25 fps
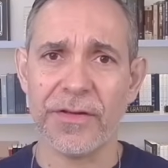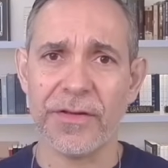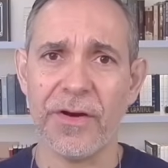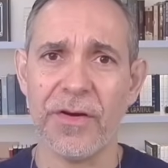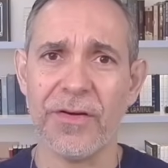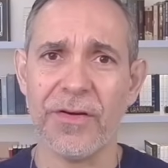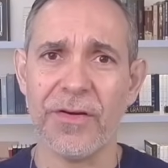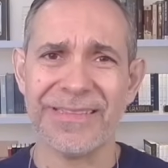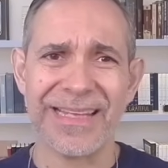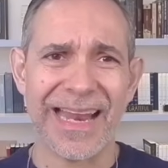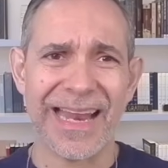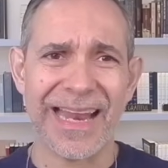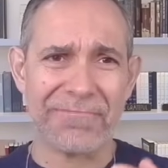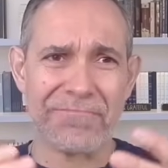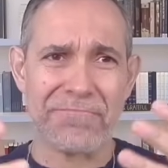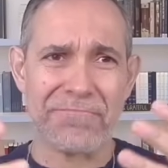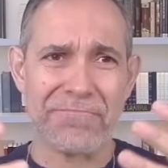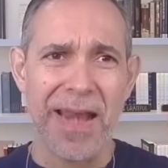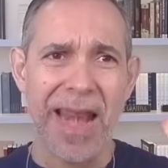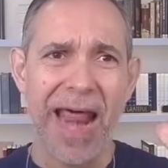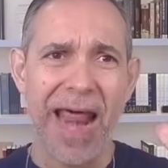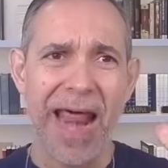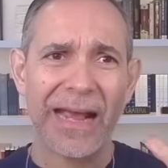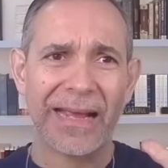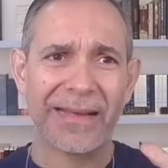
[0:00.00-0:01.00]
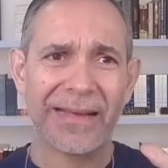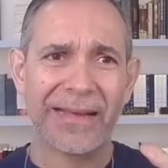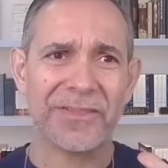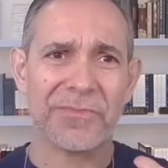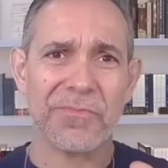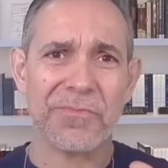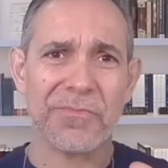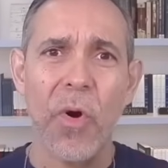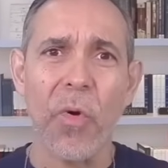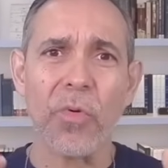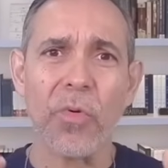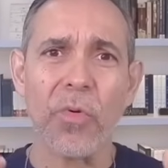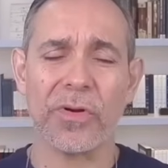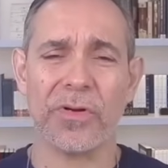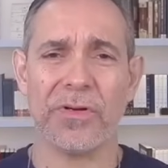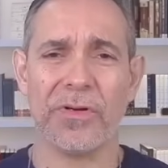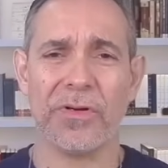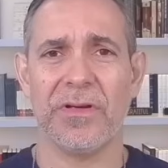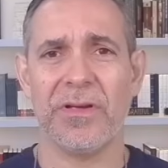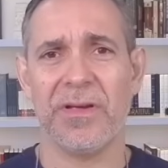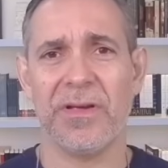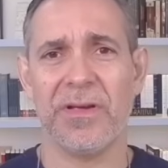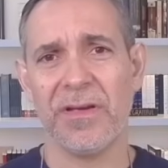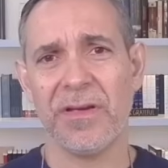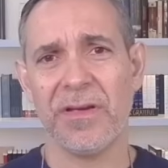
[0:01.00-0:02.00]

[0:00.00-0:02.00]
You know, it's like black smoke.